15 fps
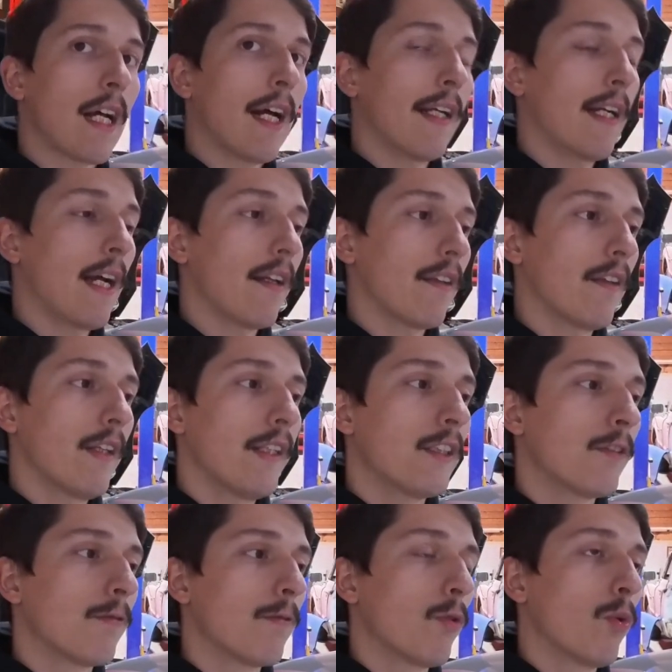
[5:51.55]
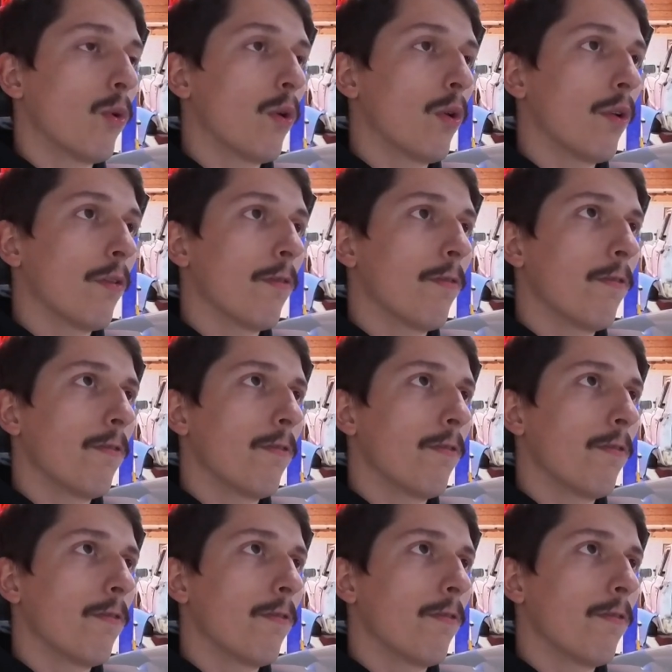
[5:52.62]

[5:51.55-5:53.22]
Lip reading: I got this for